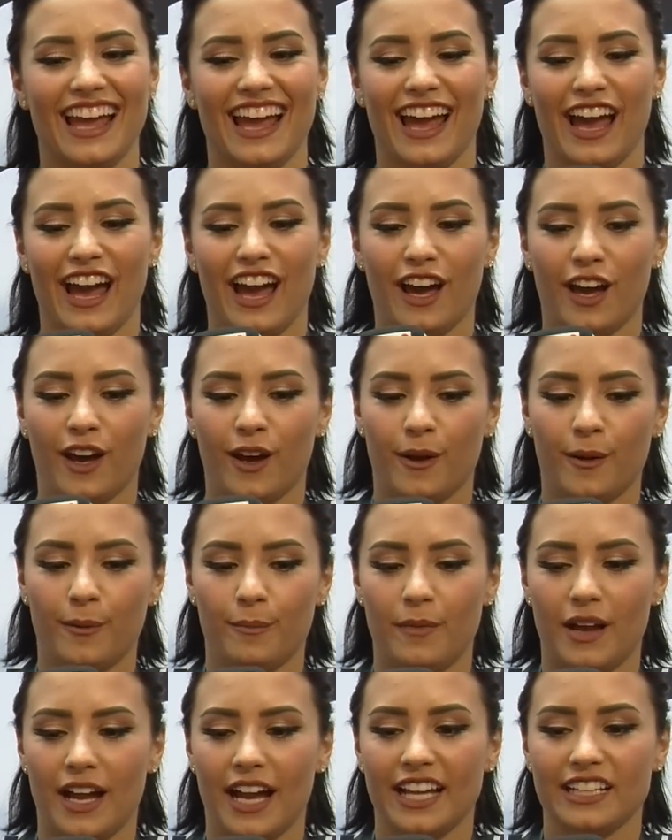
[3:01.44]

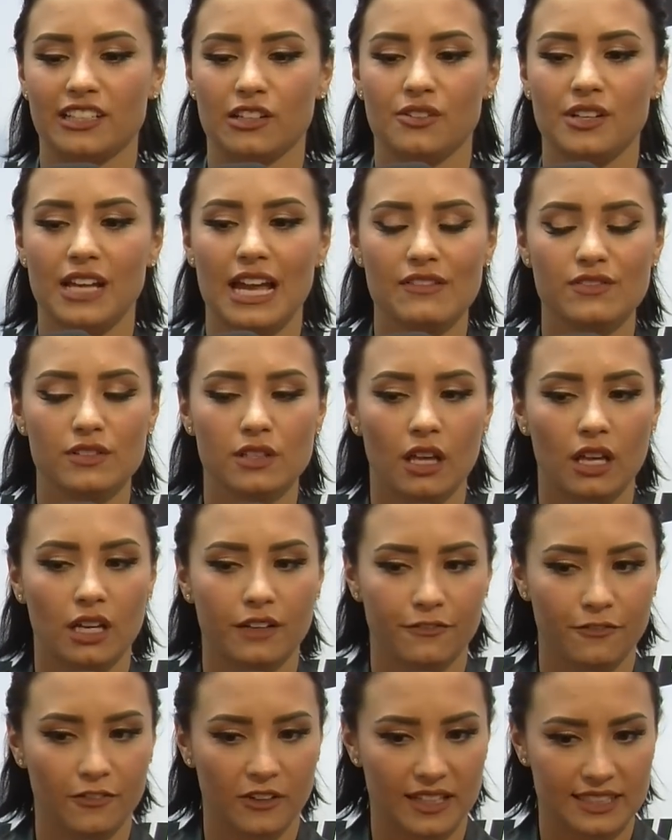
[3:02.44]
I don't have a lot of
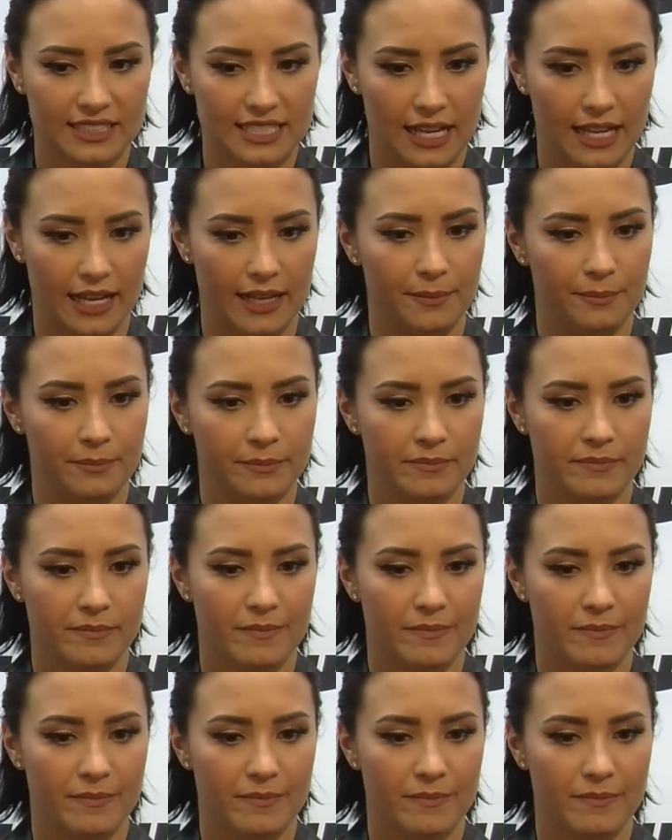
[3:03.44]
free time,